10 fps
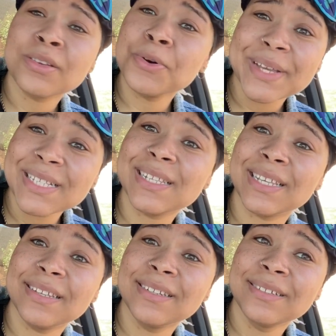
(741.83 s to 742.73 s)
Who is
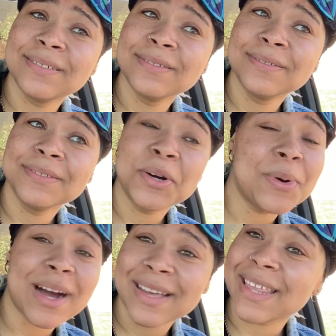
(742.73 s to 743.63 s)
it?
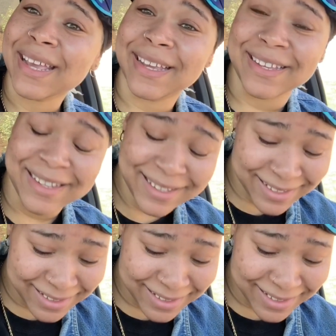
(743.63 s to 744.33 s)
Who are they?